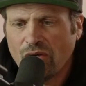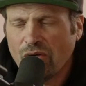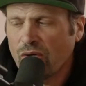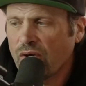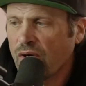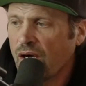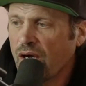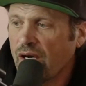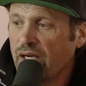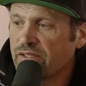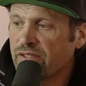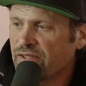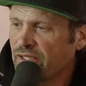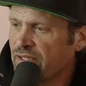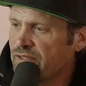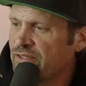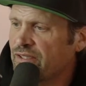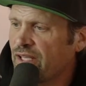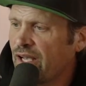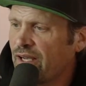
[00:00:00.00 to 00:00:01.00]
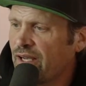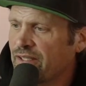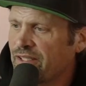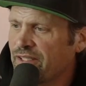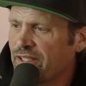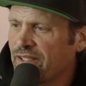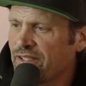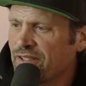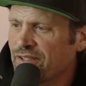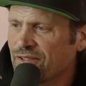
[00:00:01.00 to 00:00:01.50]
I said Zach,
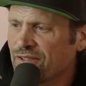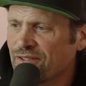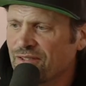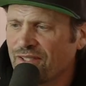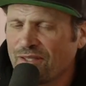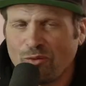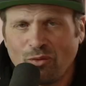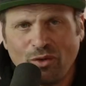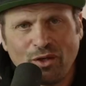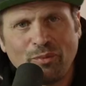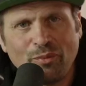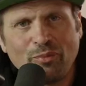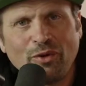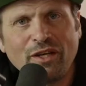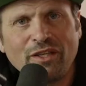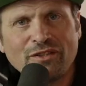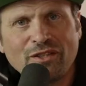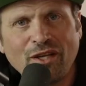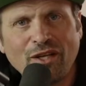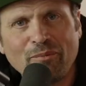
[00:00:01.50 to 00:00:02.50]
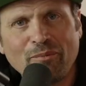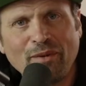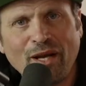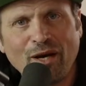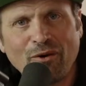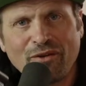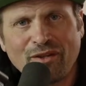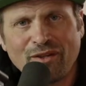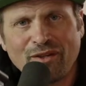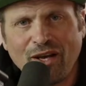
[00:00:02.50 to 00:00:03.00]
yes. Willie Brady's helping me out
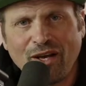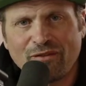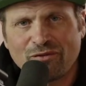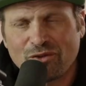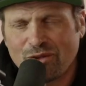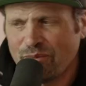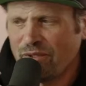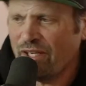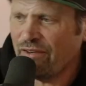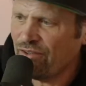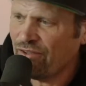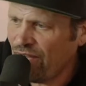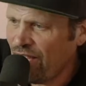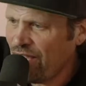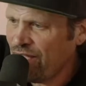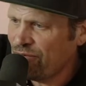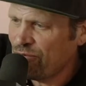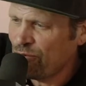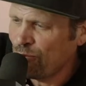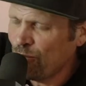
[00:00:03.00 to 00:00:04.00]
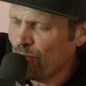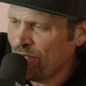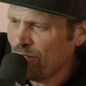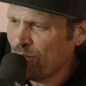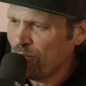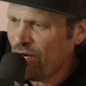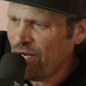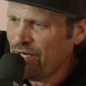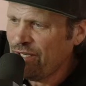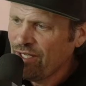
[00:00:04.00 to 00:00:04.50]
with the live stream. Give it a hand for Willie
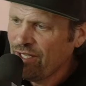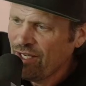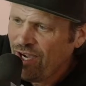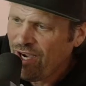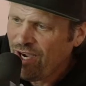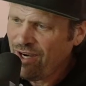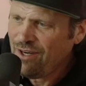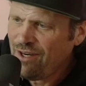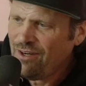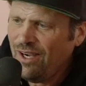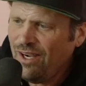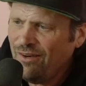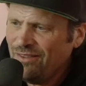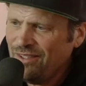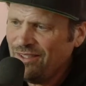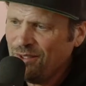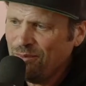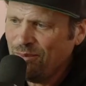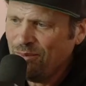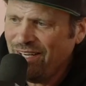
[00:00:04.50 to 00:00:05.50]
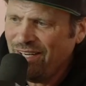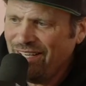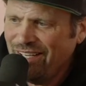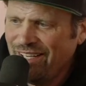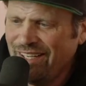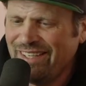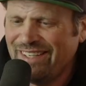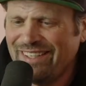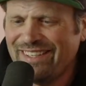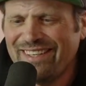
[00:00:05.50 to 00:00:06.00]
Brady. All right, Willie
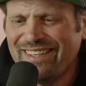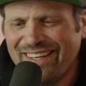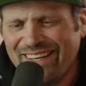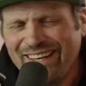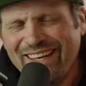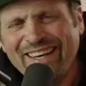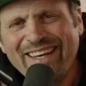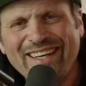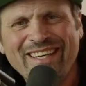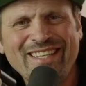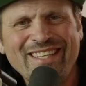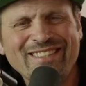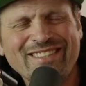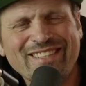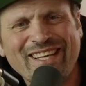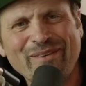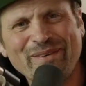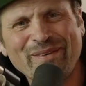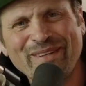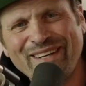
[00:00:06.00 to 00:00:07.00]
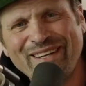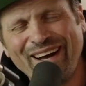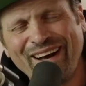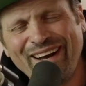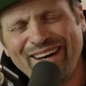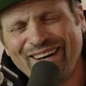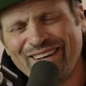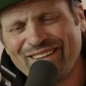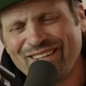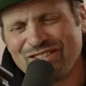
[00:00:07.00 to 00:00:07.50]
Brady. He's keeping an
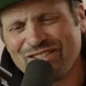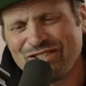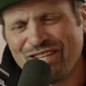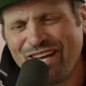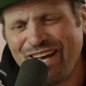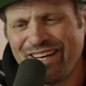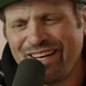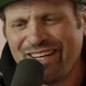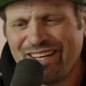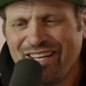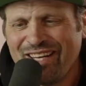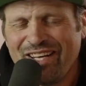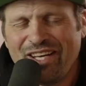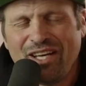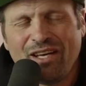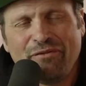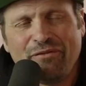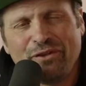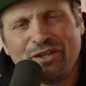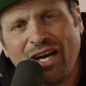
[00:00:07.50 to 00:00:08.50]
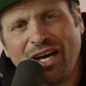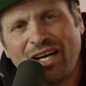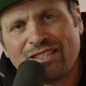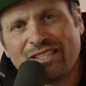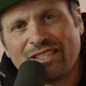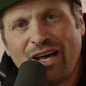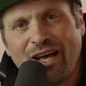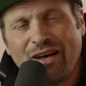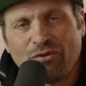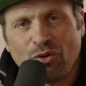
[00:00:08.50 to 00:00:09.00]
eye on the chat. If you guys
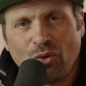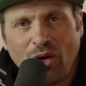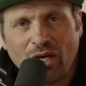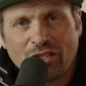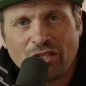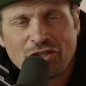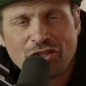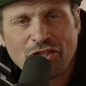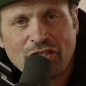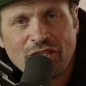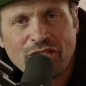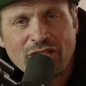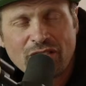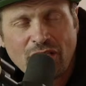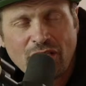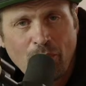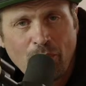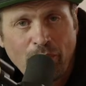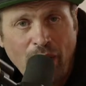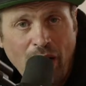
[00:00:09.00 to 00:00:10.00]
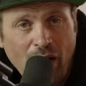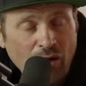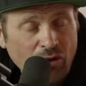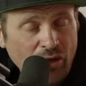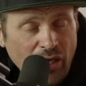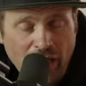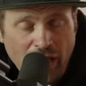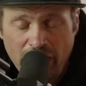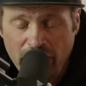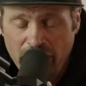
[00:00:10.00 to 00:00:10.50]
have questions about
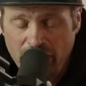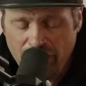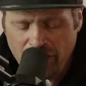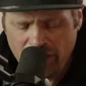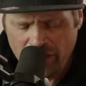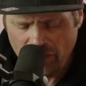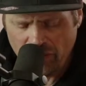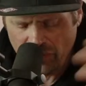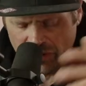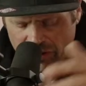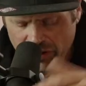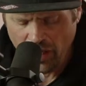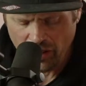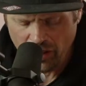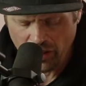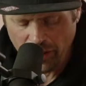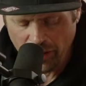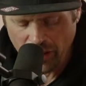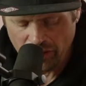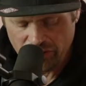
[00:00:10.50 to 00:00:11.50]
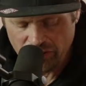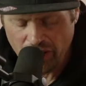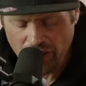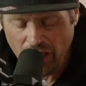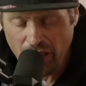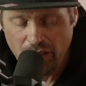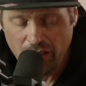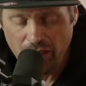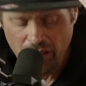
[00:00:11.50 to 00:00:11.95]
anything that we talk about tonight,